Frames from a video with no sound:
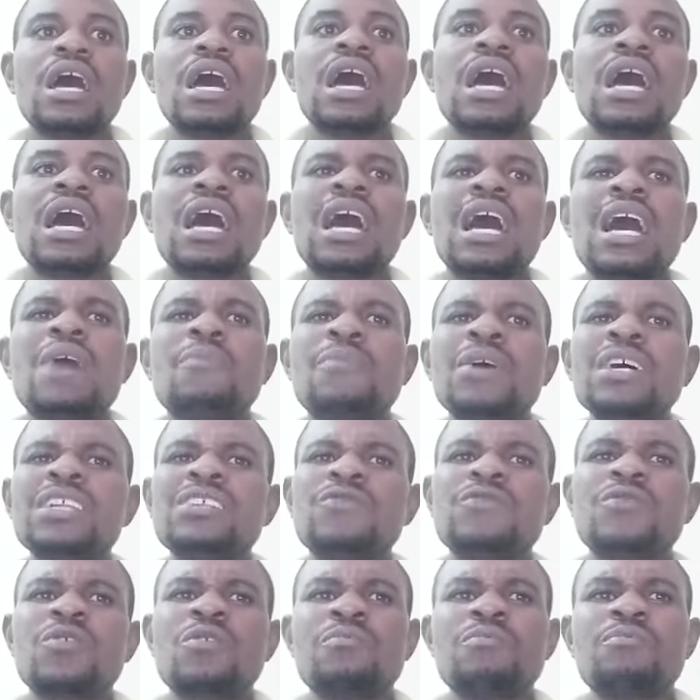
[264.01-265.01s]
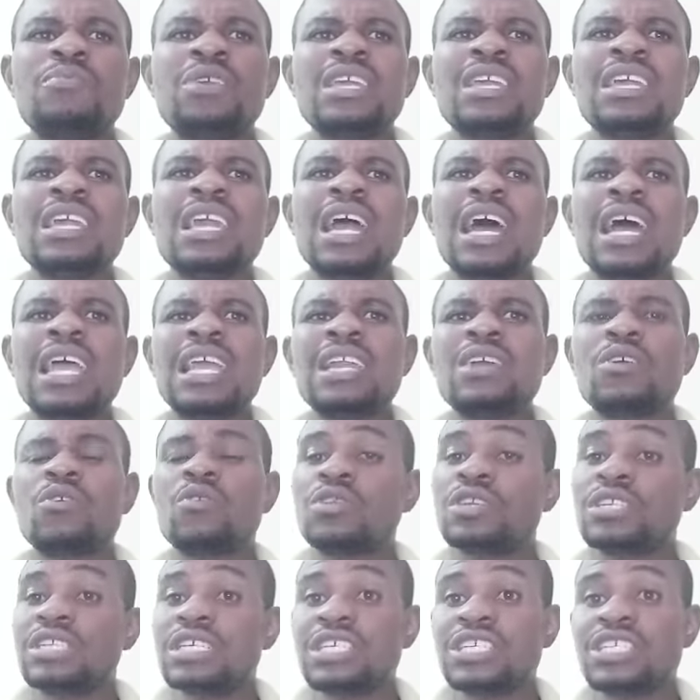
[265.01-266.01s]
Apart from being highly
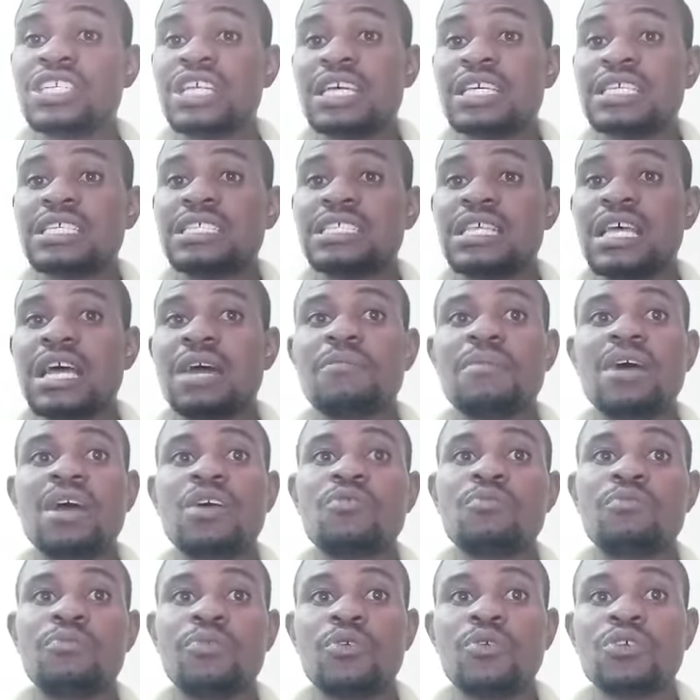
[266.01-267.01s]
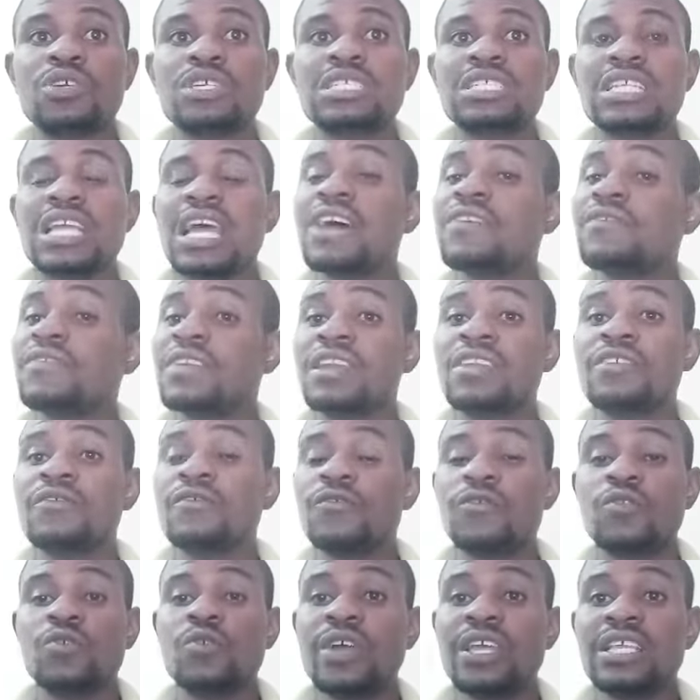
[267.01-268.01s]
contagious among poultry, avian
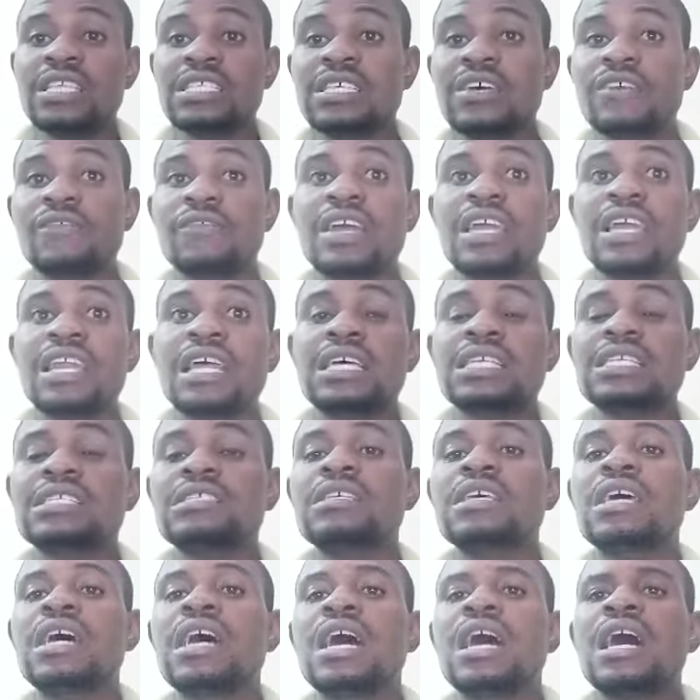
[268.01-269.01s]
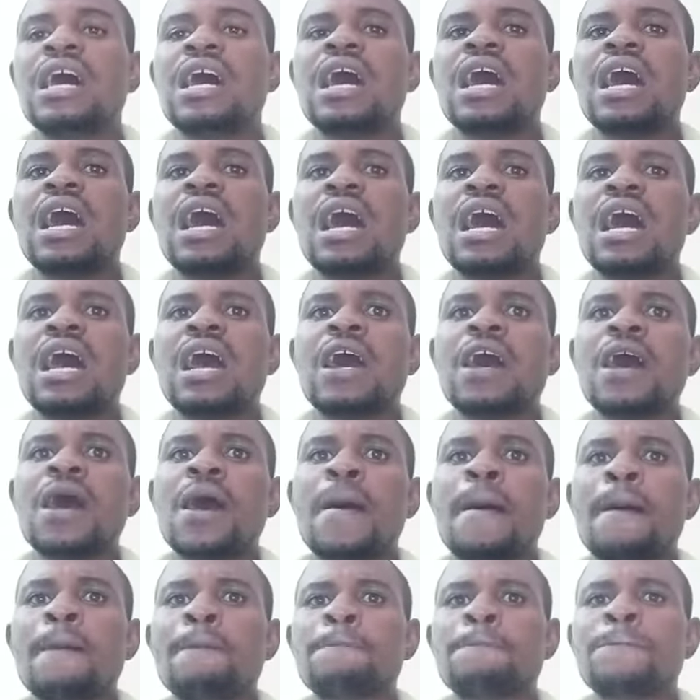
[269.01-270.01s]
influenza virus
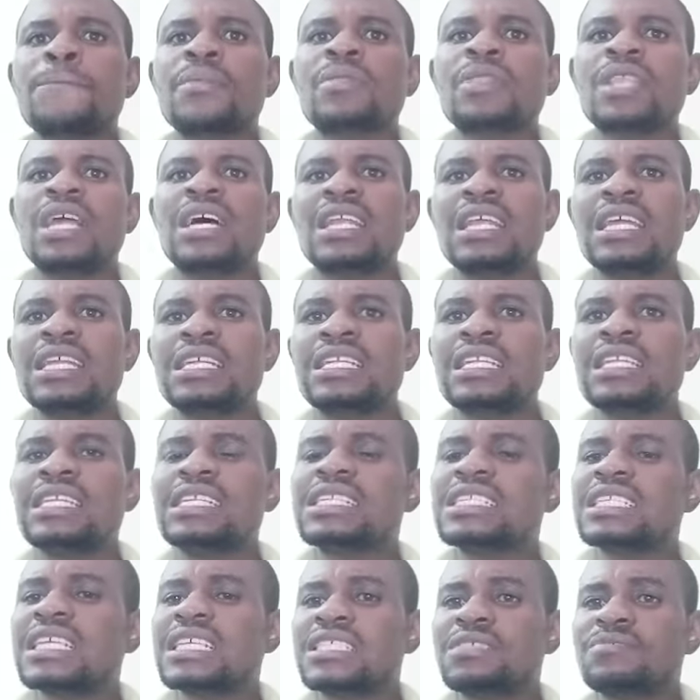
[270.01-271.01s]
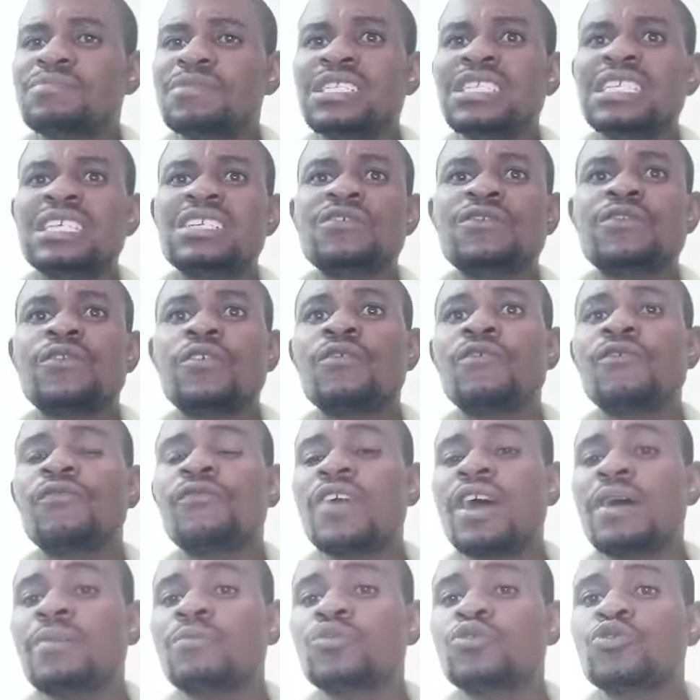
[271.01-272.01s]
readily transmitted from
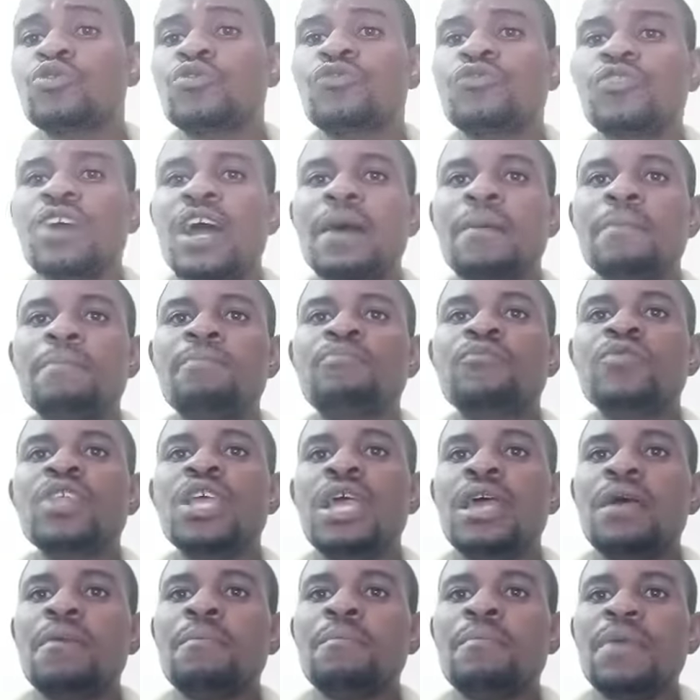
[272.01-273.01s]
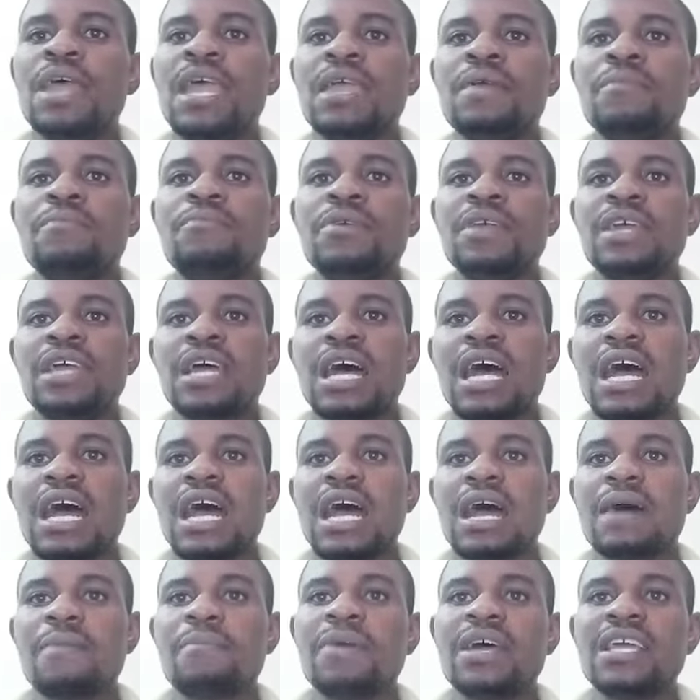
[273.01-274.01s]
farm to farm, maybe
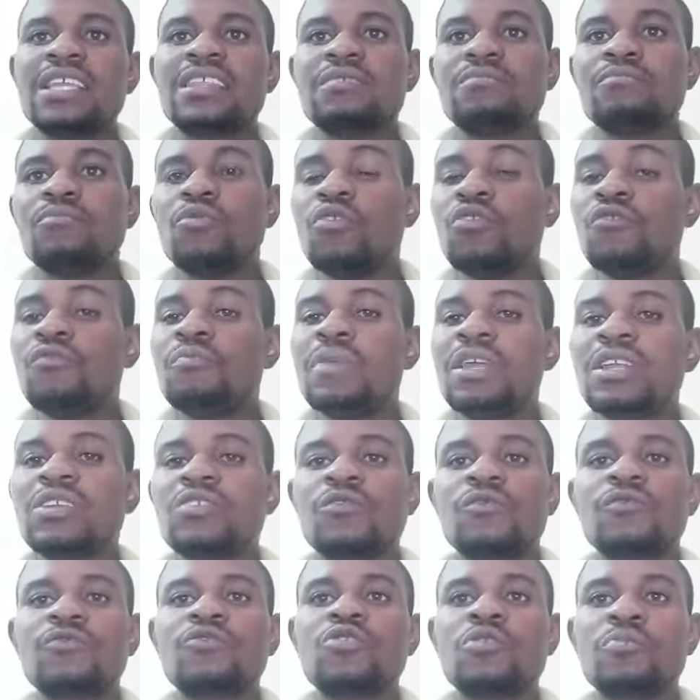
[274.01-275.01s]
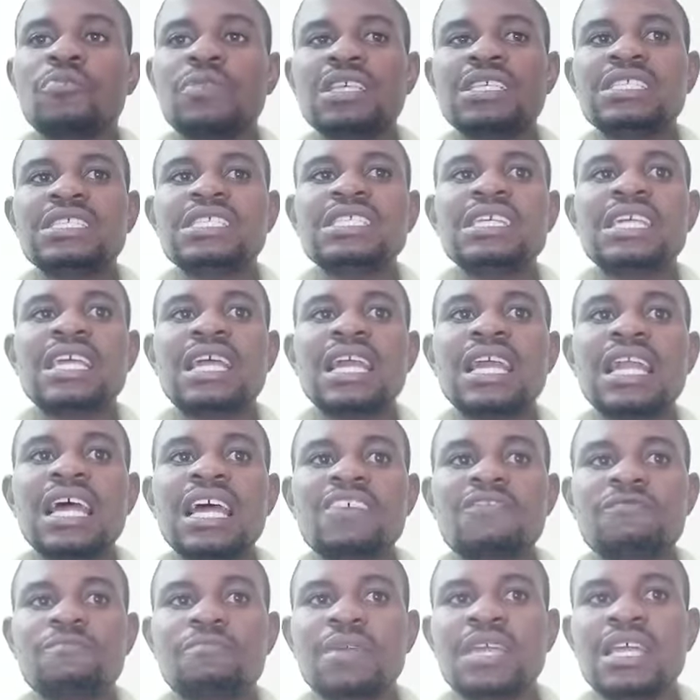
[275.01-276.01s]
by the movement of domestic
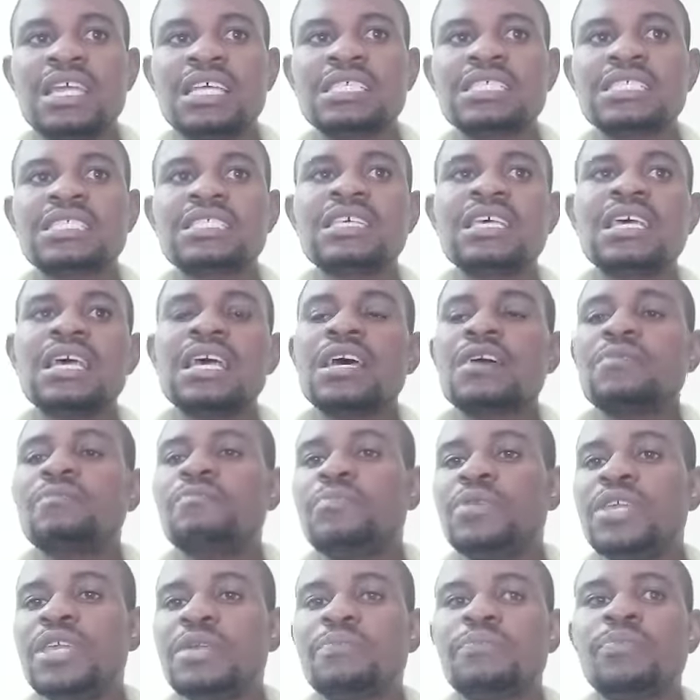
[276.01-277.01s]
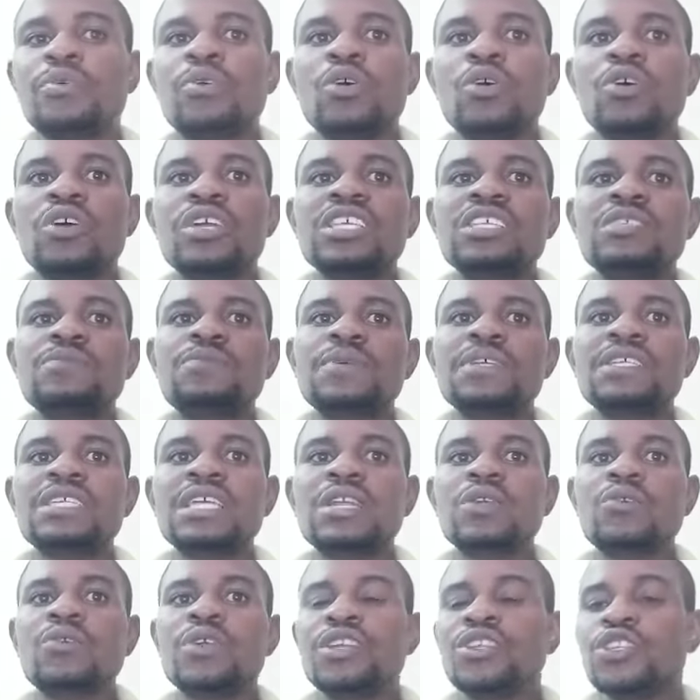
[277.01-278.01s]
live birds, people,
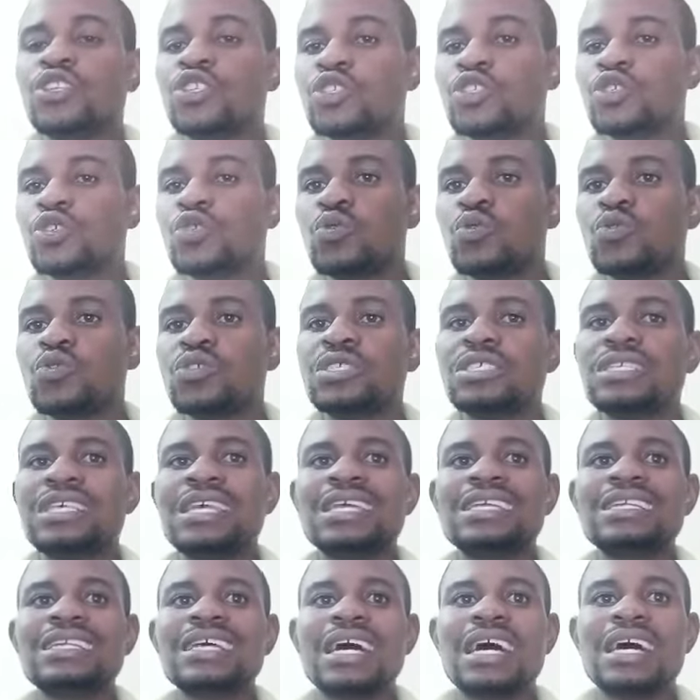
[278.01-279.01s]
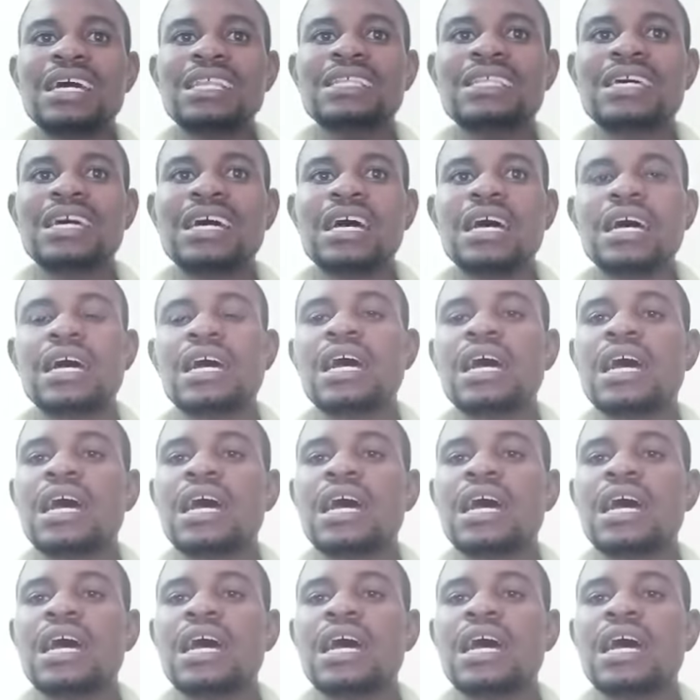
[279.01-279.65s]
especially when shoes and other